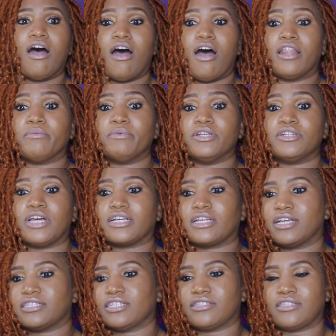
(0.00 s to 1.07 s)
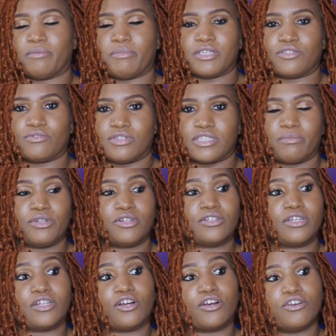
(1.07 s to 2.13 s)
All I'm here to, I just tell my students I'm here
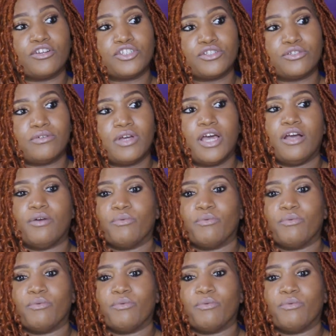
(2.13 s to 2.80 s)
to encourage you. We're